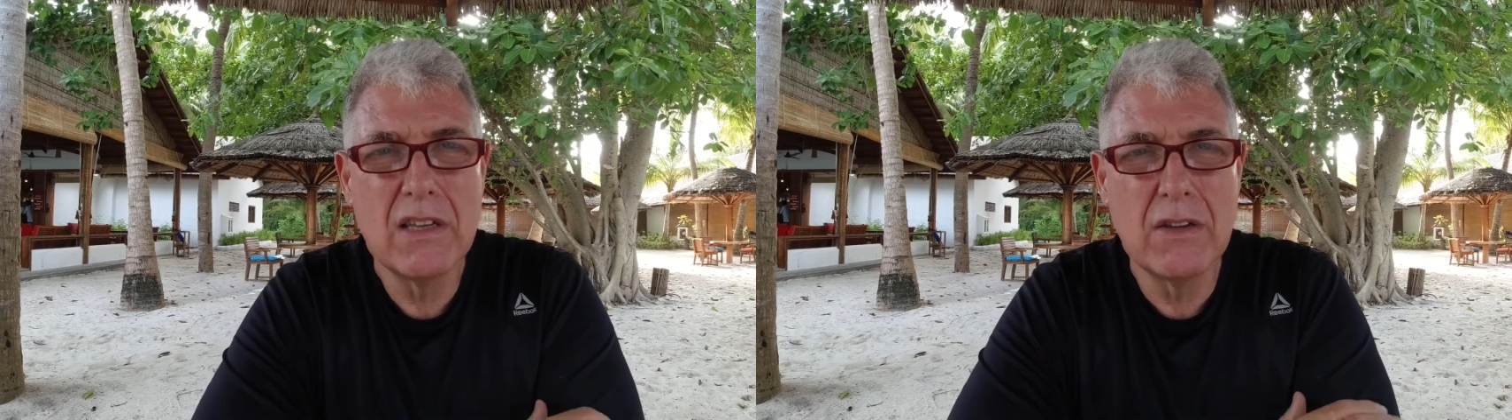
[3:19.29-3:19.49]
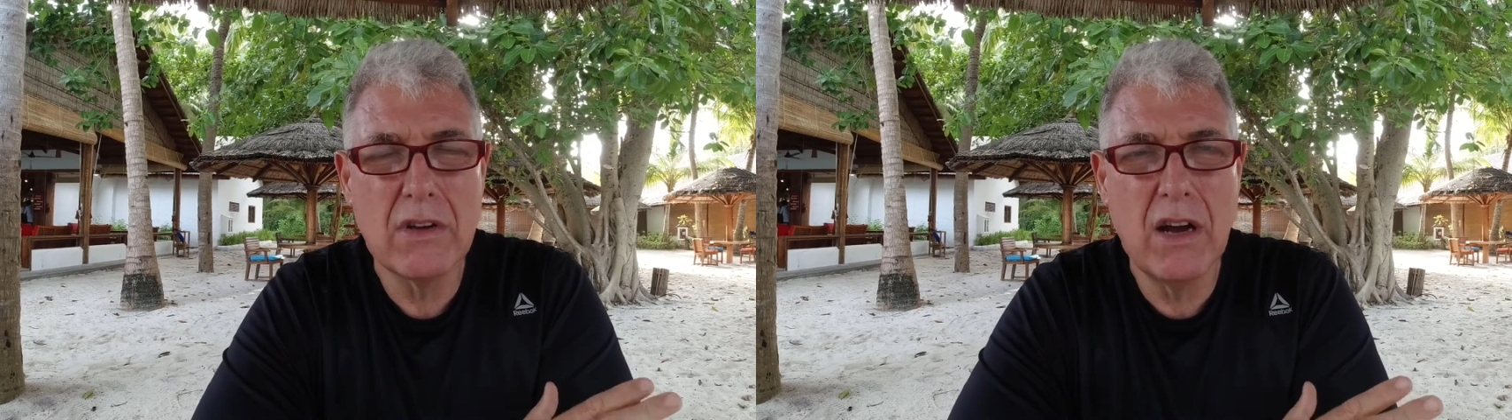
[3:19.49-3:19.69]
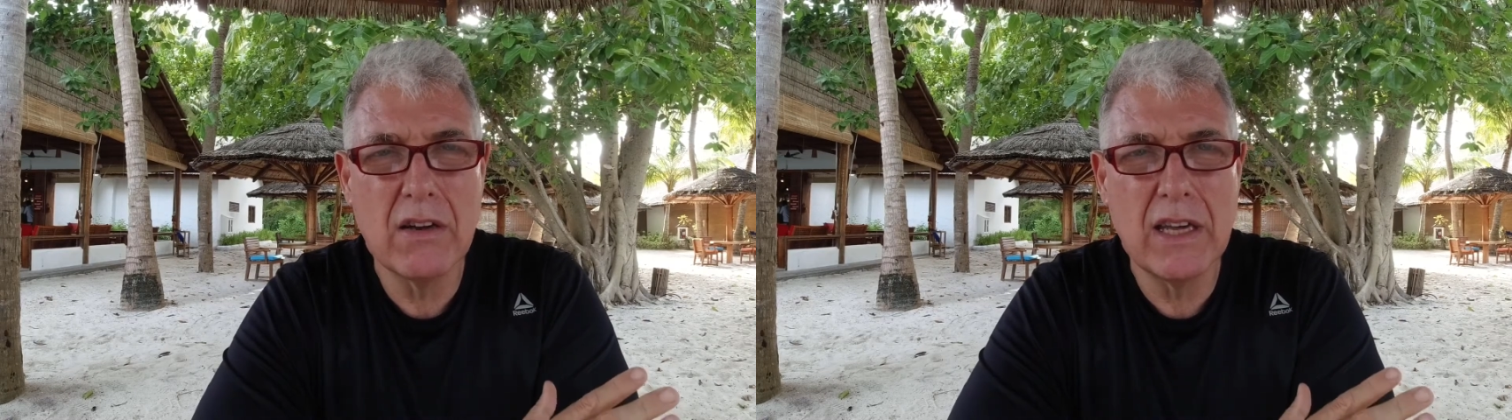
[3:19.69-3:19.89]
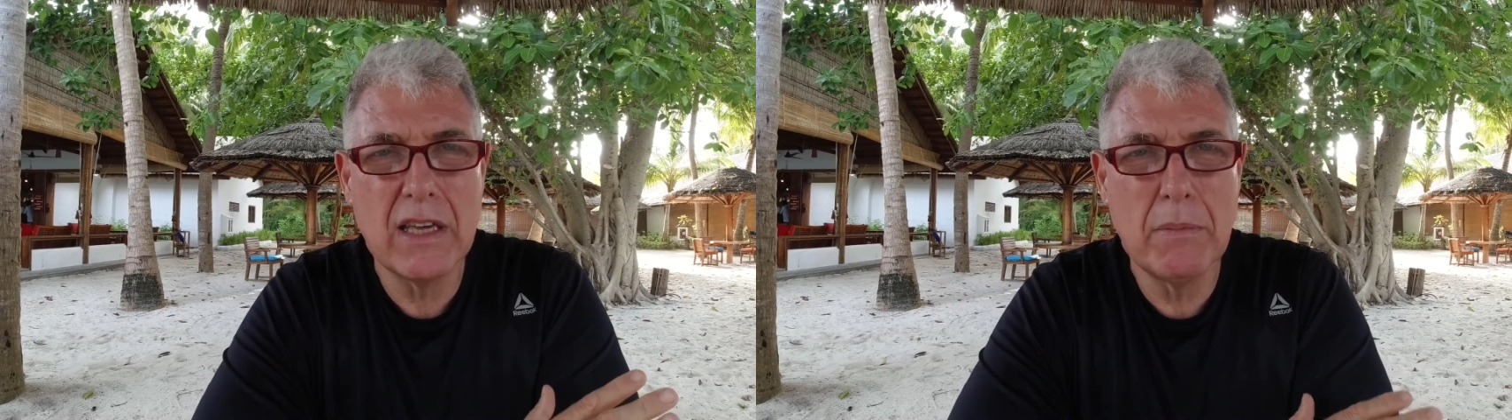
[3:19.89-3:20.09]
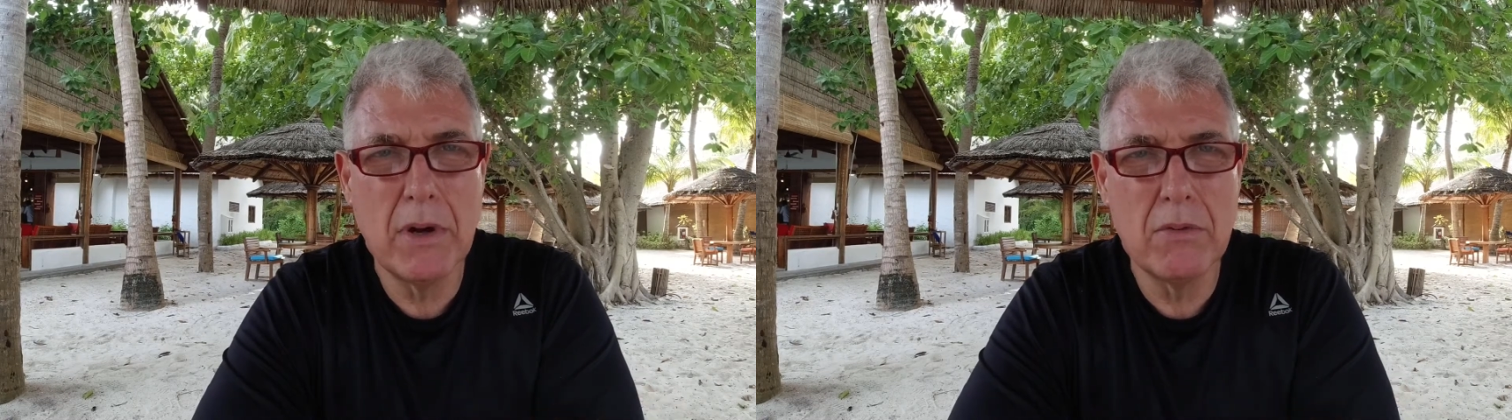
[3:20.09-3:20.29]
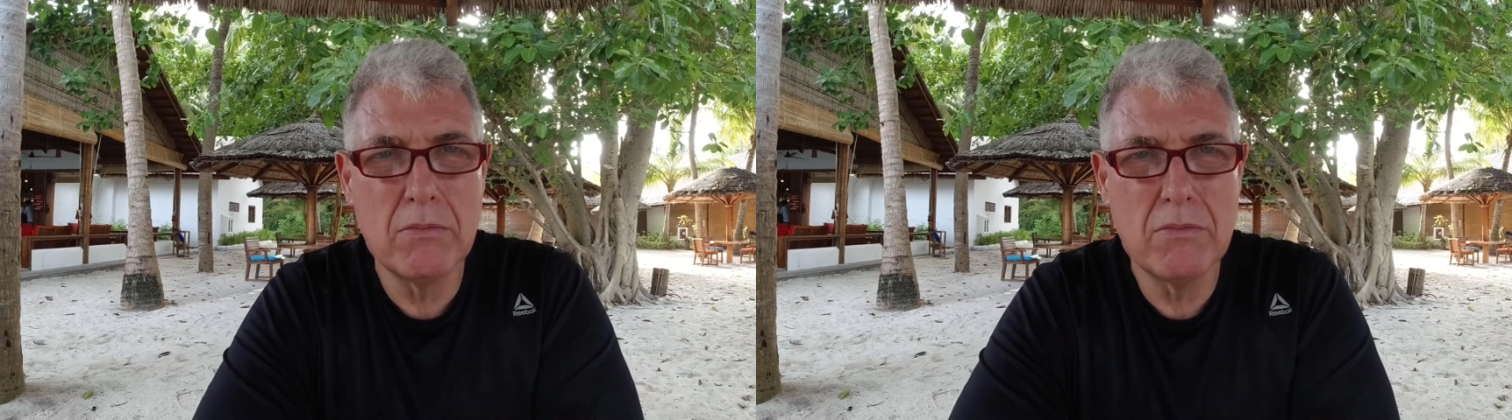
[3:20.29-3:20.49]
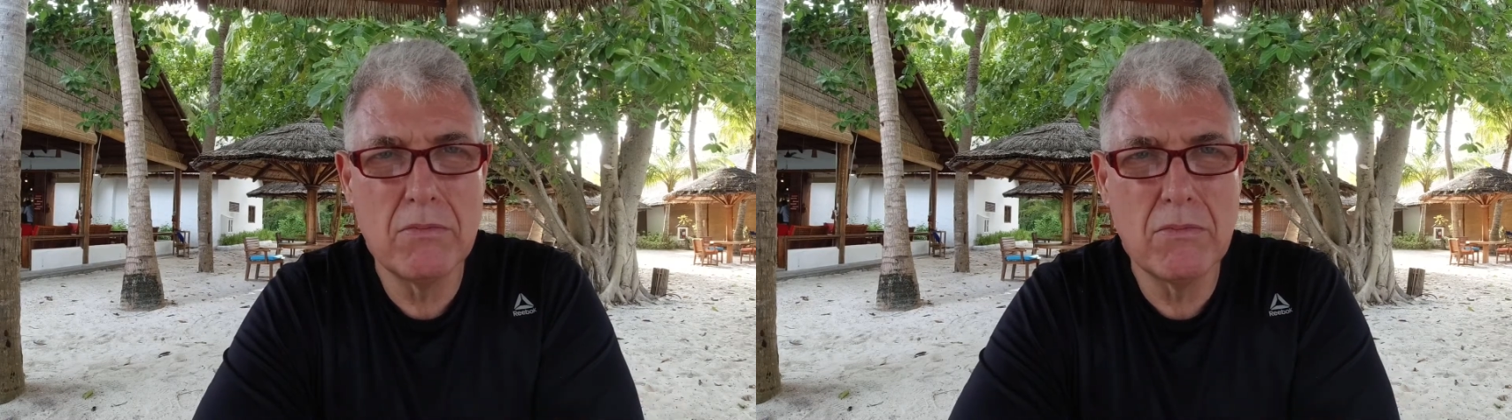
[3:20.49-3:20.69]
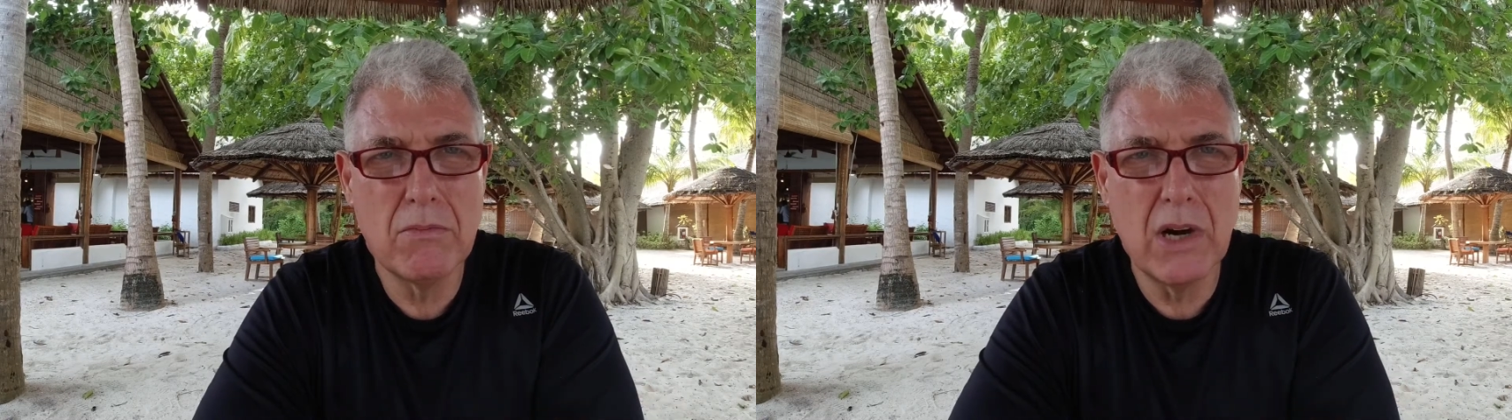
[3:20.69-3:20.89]
You can't get your boat
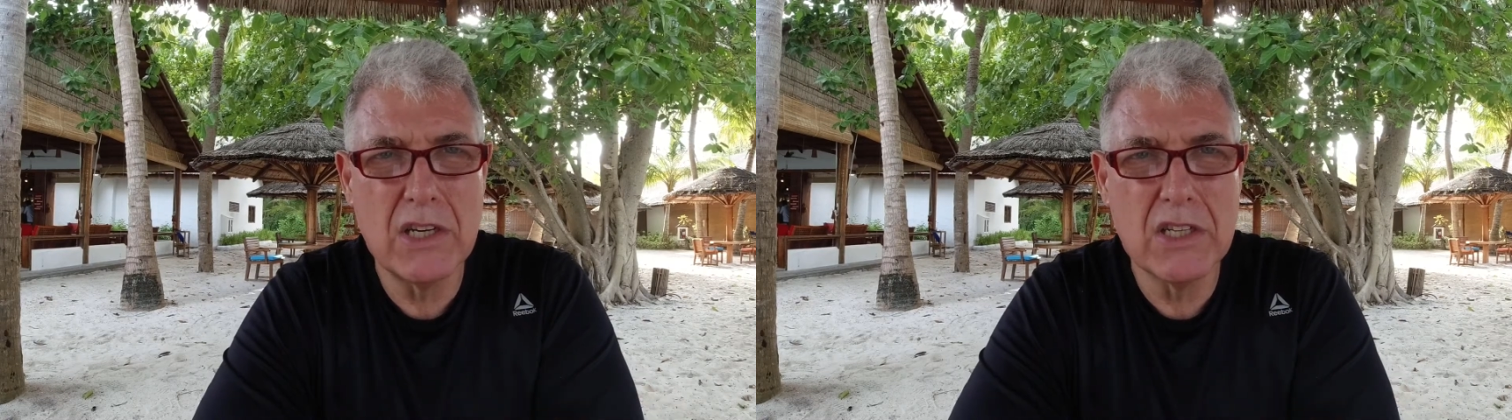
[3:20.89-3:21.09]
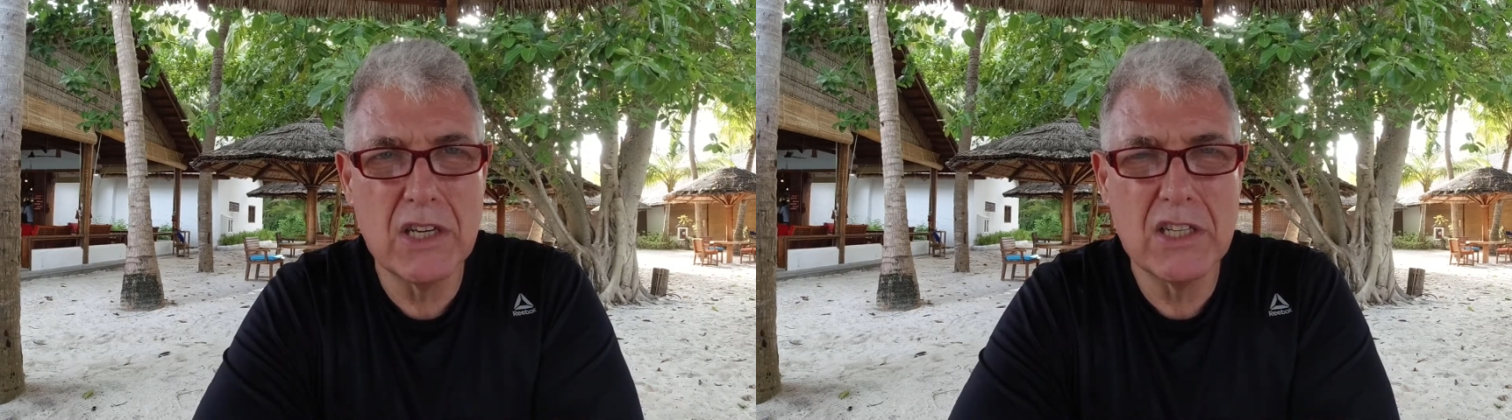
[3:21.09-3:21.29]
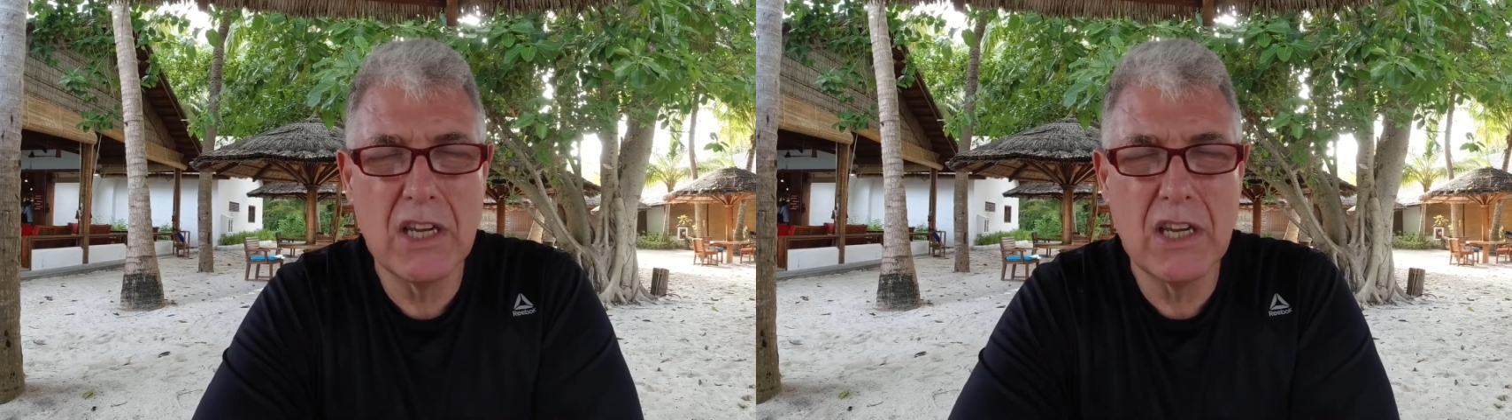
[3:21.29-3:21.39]
registered.